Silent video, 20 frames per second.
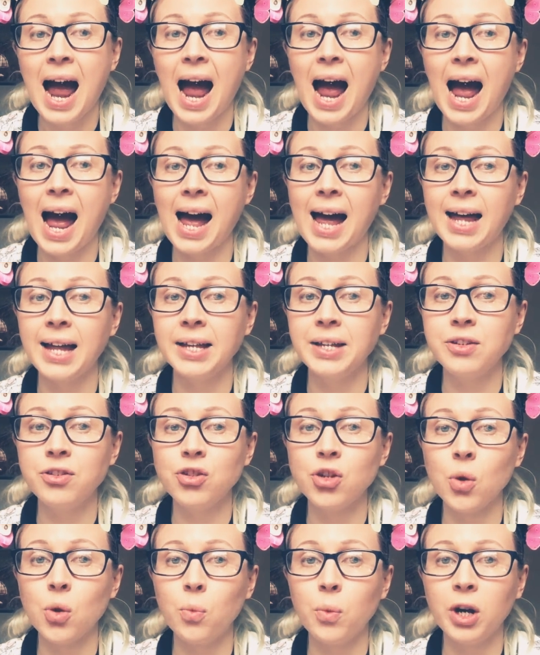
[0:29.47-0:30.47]

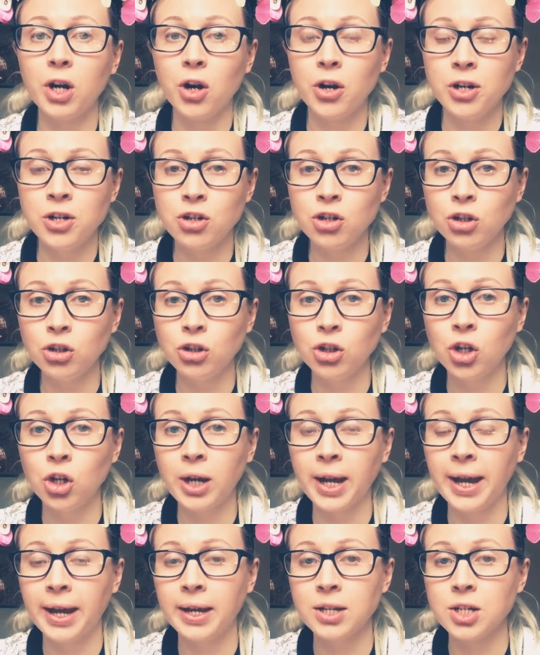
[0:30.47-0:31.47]
and we're going to
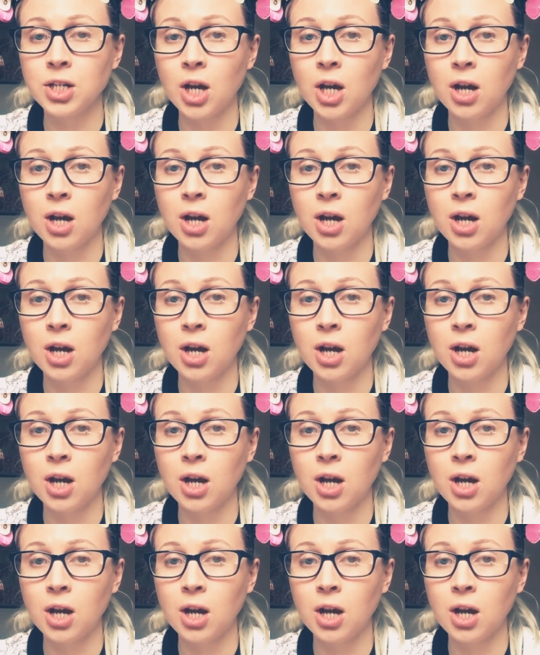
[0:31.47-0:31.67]
look at